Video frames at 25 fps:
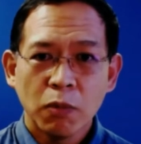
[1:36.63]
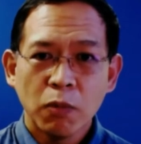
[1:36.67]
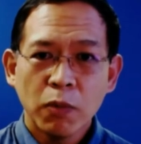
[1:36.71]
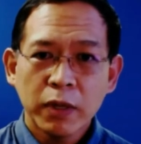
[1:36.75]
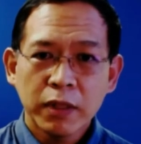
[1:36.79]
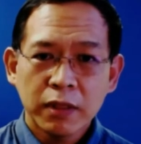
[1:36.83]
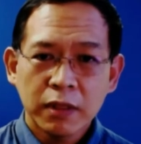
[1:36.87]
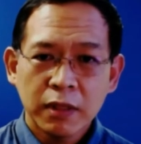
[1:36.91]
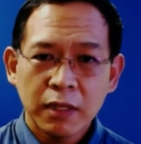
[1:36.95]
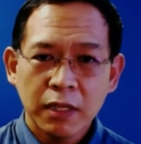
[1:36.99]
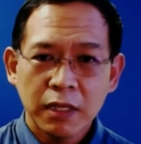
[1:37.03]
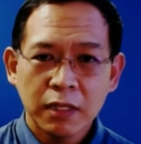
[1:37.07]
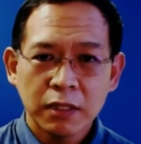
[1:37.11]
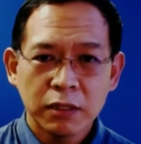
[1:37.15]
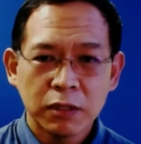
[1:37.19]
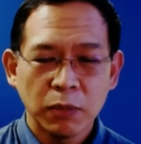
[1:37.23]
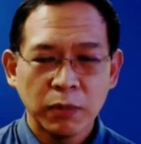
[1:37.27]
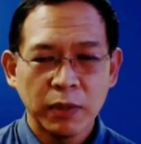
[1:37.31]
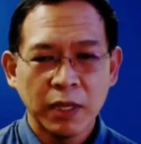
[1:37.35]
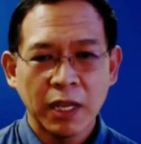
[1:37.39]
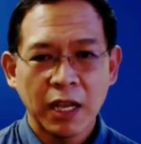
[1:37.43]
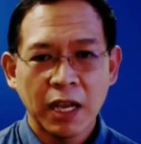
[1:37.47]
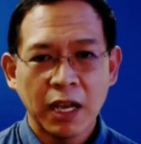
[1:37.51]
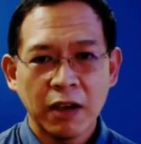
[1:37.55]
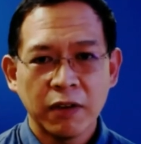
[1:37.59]
What things
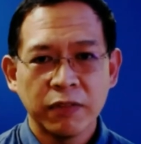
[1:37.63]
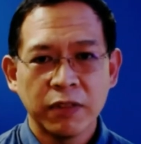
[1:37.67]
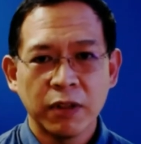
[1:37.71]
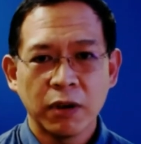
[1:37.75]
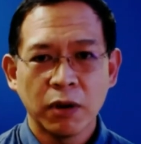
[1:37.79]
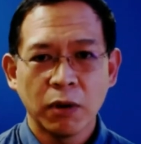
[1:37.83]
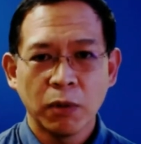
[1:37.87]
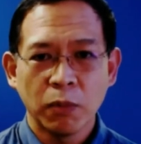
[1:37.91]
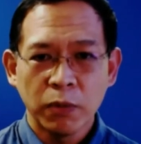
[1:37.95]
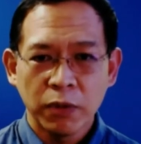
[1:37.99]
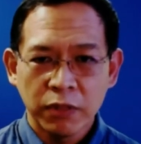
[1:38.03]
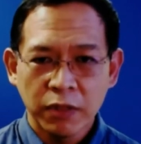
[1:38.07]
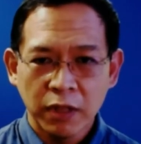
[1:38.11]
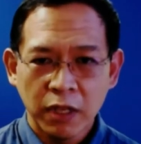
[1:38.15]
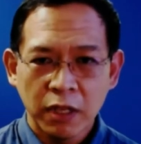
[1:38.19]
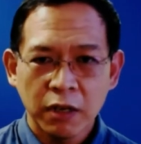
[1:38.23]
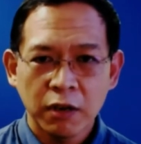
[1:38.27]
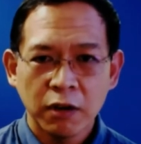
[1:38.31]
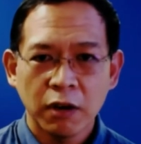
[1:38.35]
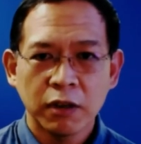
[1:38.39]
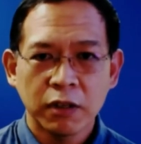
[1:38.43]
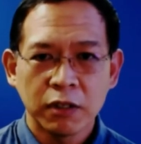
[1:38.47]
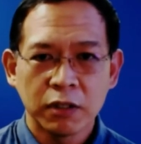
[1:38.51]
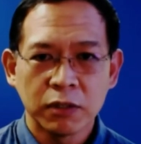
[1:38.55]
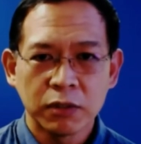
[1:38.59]
do we have that are
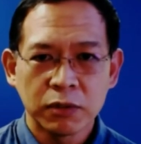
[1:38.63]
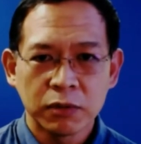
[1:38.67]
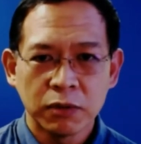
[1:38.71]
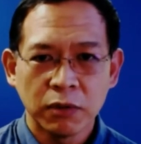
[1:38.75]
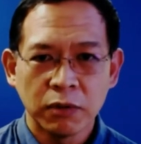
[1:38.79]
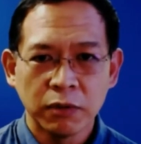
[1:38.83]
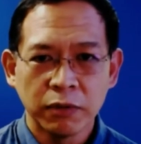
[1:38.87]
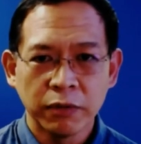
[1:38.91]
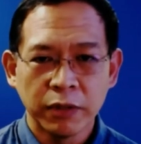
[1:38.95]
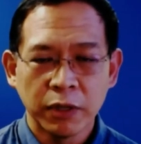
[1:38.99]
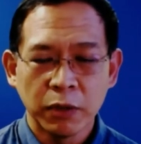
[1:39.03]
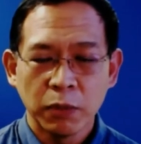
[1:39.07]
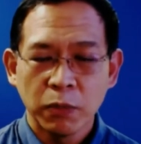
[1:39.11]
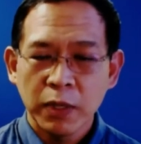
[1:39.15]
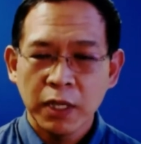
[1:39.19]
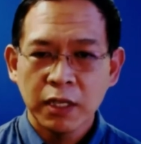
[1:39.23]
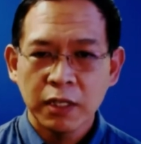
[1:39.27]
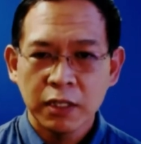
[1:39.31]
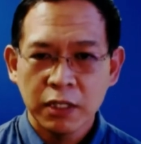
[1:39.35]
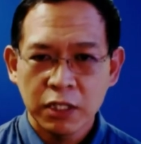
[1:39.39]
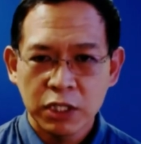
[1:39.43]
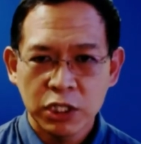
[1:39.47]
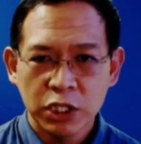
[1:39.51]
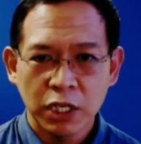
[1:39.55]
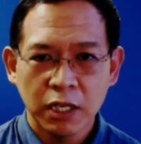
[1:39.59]
within our control that we
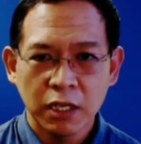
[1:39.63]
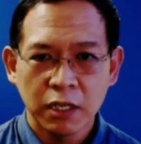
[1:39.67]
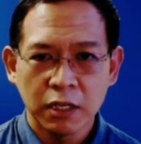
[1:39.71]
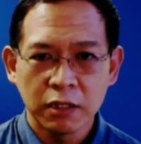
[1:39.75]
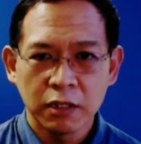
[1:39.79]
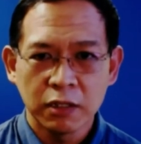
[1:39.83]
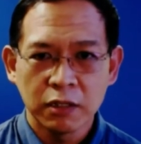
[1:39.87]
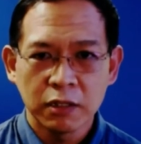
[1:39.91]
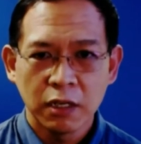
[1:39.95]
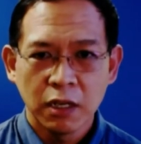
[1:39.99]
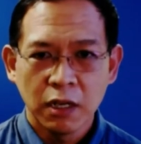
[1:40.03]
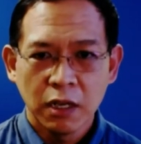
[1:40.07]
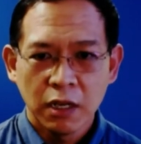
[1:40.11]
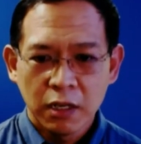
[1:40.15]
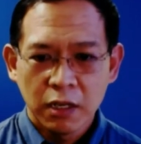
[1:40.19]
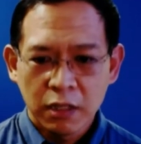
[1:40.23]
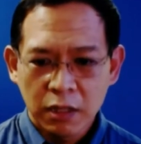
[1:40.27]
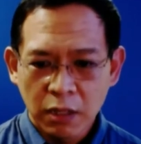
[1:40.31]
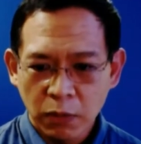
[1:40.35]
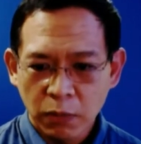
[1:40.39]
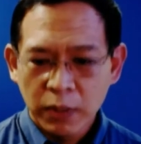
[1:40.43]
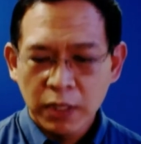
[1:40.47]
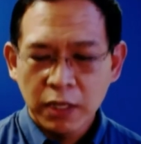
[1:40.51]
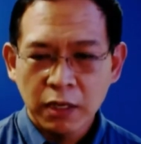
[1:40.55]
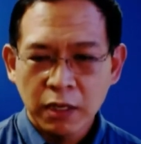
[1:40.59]
can change,
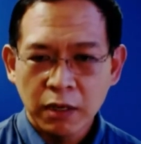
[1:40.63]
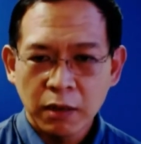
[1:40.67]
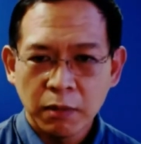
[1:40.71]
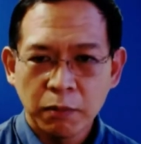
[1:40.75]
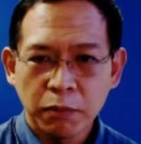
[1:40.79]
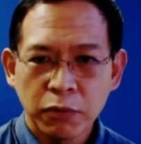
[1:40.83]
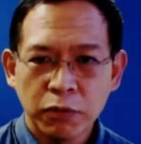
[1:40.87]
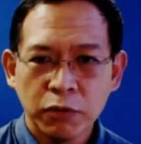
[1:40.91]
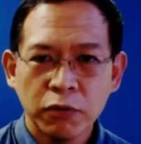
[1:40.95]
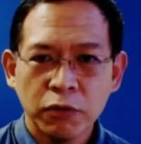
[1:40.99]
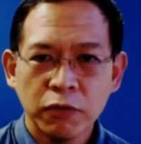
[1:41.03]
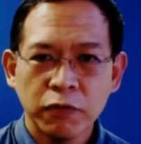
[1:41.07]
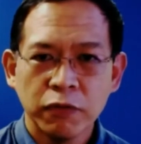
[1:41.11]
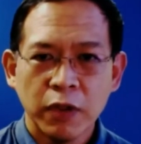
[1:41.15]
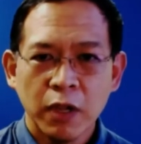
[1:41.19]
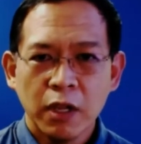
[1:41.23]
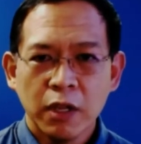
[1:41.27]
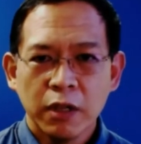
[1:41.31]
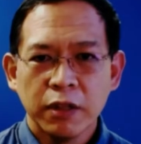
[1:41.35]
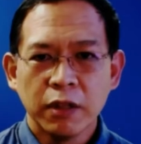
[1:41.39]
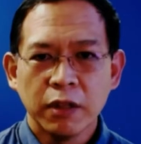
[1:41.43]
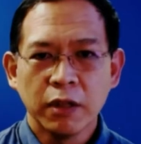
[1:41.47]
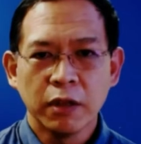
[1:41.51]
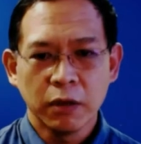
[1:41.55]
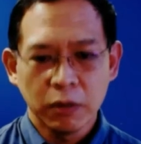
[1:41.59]
that we can improve,
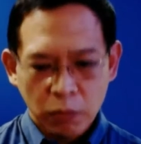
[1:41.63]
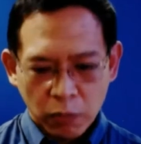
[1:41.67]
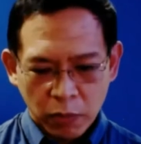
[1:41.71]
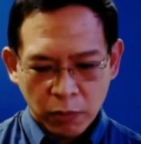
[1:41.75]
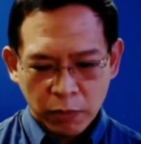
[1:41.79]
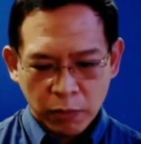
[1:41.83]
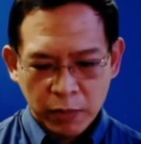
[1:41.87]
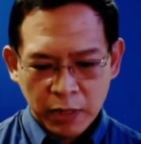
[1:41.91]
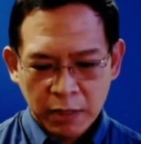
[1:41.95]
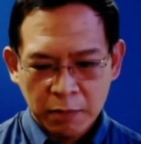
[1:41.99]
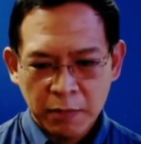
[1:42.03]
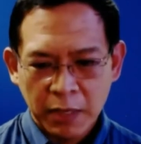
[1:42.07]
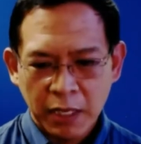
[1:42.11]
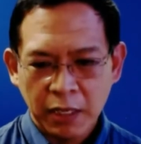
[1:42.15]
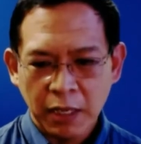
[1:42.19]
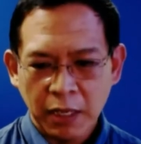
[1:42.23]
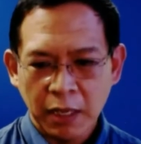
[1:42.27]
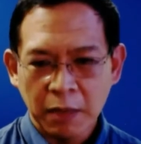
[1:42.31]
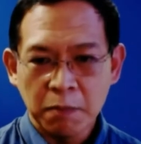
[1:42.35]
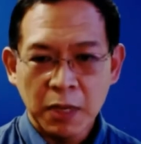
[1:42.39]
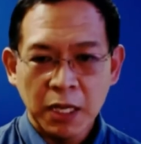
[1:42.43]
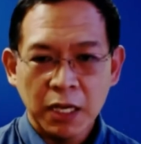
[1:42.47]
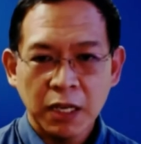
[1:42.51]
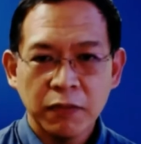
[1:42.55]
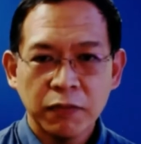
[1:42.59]
where we can make
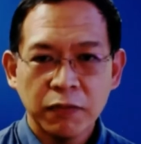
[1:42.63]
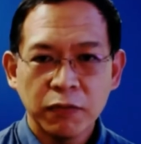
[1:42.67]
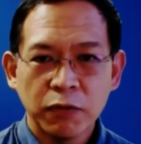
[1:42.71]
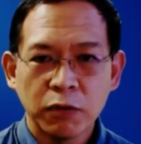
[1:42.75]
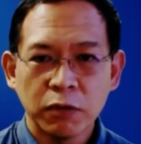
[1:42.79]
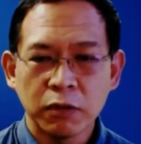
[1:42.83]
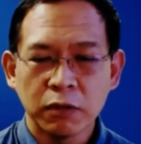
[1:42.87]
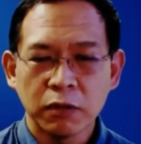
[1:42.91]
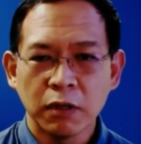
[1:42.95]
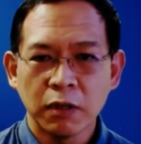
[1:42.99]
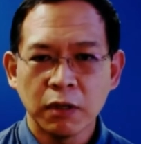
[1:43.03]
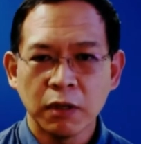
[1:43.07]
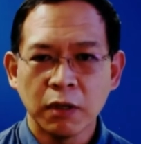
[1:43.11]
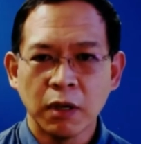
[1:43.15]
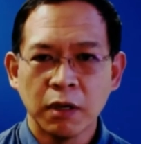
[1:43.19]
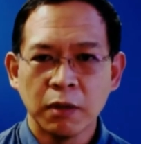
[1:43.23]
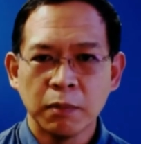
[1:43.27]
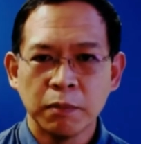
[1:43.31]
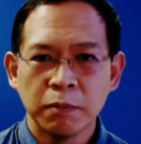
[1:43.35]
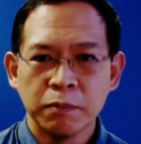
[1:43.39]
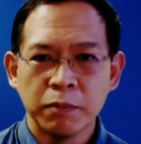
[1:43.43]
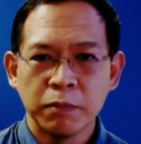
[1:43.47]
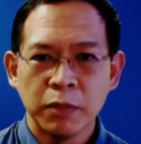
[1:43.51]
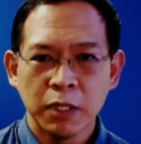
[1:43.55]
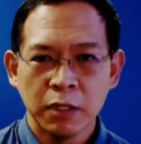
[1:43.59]
a meaningful
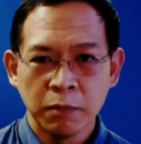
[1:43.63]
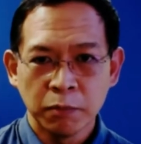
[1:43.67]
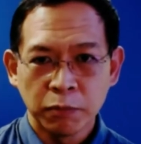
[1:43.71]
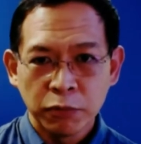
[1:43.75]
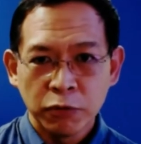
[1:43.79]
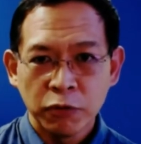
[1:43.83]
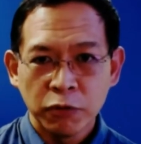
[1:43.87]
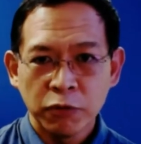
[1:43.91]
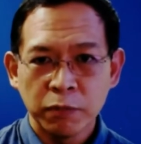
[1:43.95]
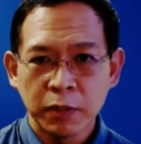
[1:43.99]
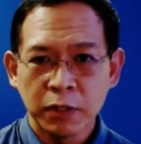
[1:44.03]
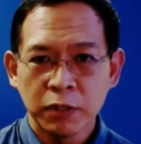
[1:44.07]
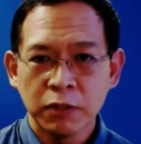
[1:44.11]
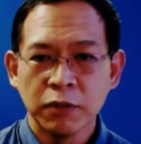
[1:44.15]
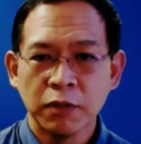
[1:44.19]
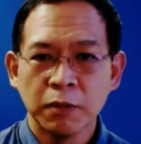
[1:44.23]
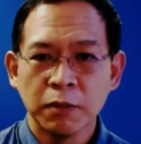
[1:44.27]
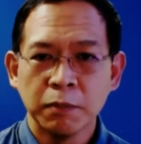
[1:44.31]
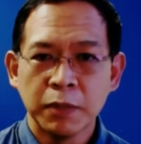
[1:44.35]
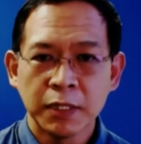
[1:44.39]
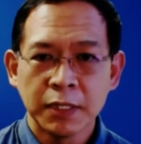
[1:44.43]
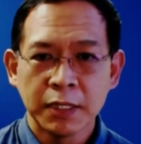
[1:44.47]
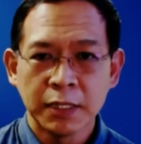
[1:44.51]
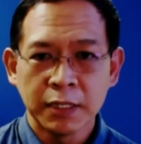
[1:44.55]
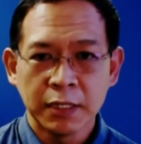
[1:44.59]
improvement to
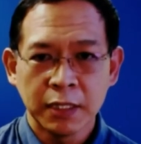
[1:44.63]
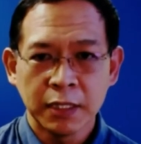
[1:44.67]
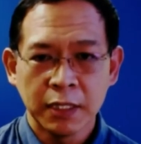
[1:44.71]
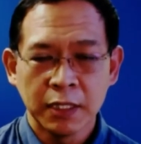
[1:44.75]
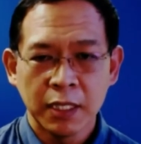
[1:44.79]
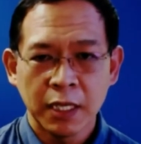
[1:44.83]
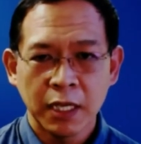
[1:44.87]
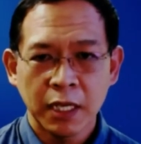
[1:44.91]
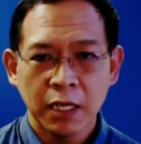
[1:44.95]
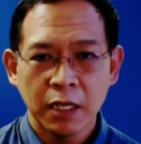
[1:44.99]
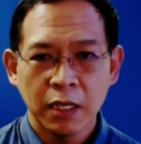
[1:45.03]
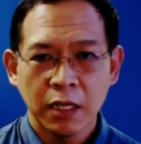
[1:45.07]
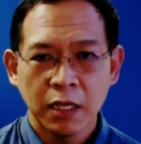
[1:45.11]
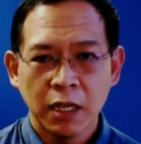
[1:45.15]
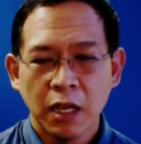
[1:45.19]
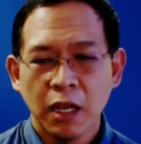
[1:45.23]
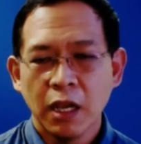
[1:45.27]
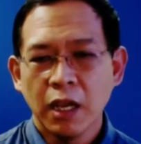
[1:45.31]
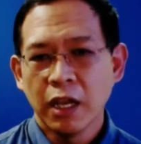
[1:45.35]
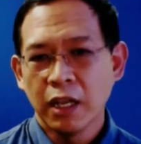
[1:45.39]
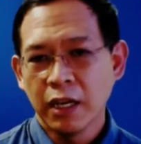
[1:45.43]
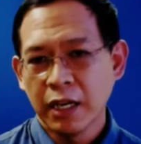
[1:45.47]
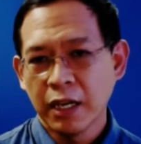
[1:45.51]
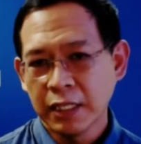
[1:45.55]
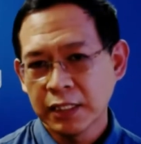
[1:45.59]
the business today
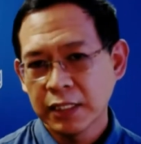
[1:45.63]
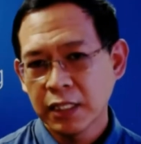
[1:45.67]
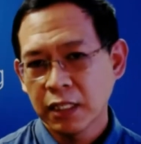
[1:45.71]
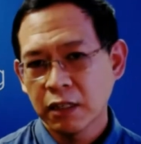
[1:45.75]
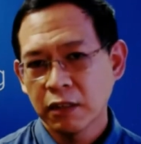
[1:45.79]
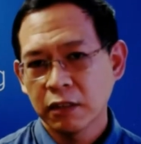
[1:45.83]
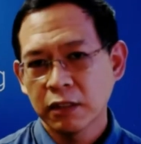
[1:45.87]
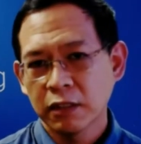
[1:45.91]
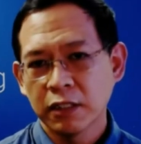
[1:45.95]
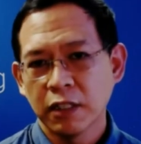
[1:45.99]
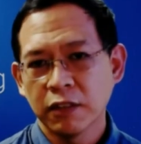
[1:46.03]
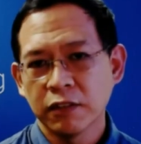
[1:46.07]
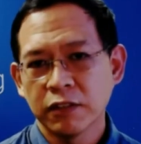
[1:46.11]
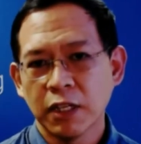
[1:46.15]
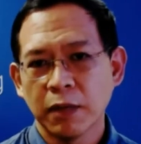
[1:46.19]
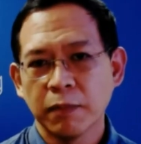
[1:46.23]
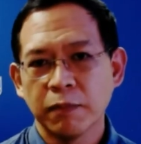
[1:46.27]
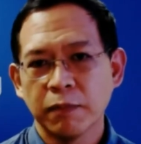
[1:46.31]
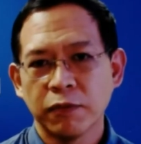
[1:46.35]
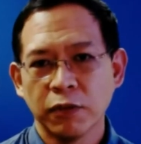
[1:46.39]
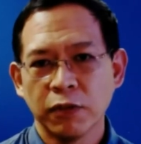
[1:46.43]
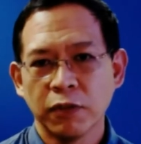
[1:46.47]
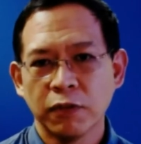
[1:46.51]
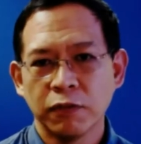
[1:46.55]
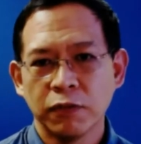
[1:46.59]
and then set ourselves
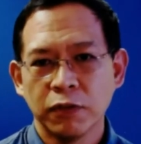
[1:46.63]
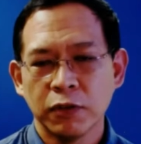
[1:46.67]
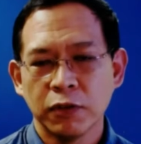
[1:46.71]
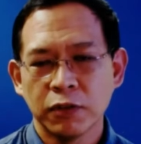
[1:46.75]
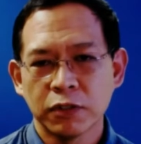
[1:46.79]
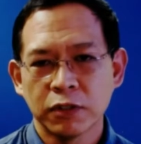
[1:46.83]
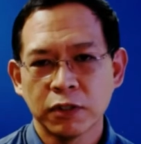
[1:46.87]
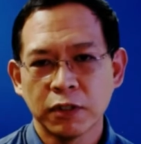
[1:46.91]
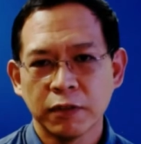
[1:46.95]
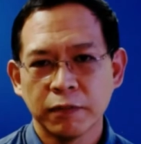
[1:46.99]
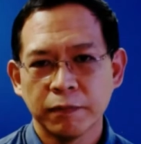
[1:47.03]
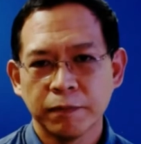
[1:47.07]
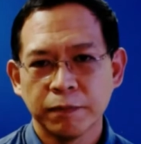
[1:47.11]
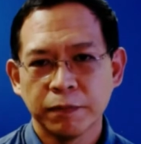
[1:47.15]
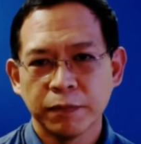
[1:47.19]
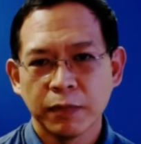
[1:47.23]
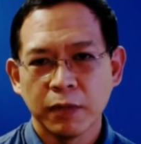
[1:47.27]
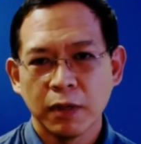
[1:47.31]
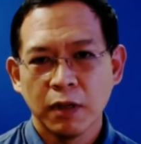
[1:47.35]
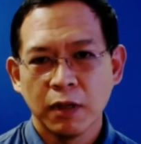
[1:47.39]
up for the future?